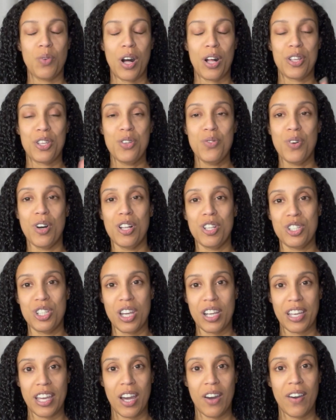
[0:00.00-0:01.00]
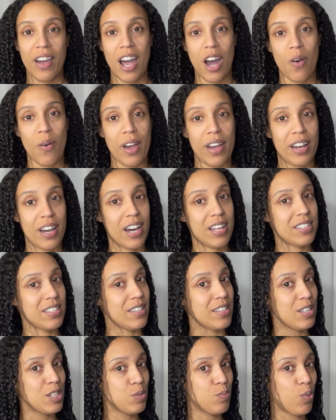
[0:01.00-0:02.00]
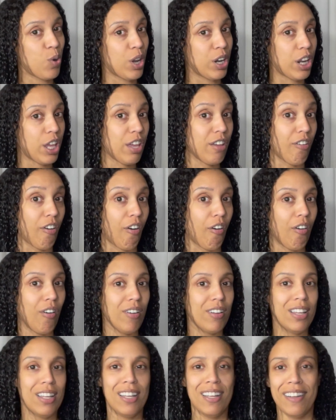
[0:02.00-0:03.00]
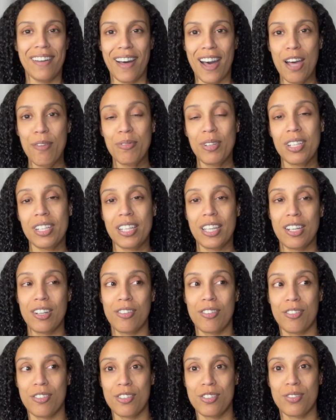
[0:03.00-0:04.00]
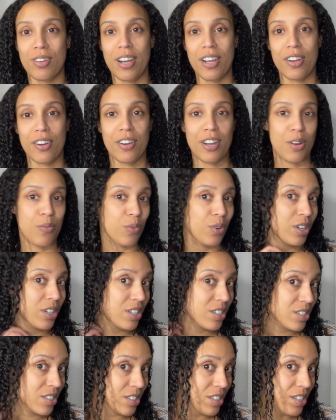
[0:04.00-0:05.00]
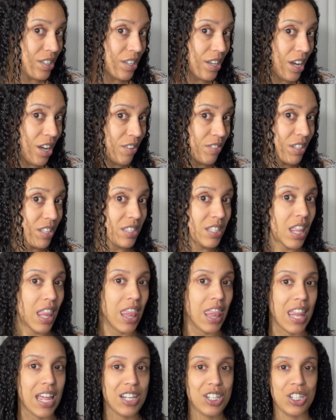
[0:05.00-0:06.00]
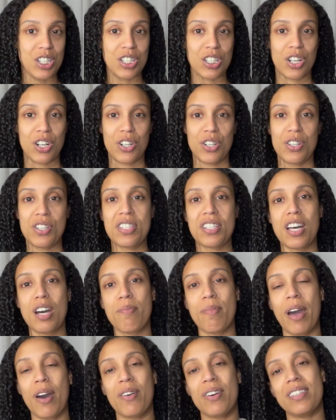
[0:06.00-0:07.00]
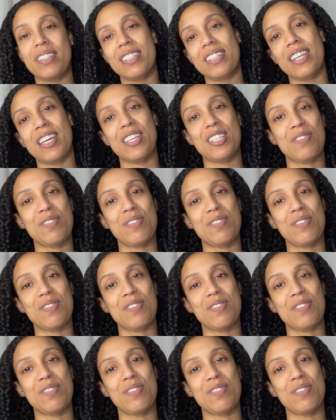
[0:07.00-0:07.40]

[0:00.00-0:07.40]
While you all check out how I got to this point here, I'm gonna get under the dryer and we're gonna see how these luscious curls come out in today's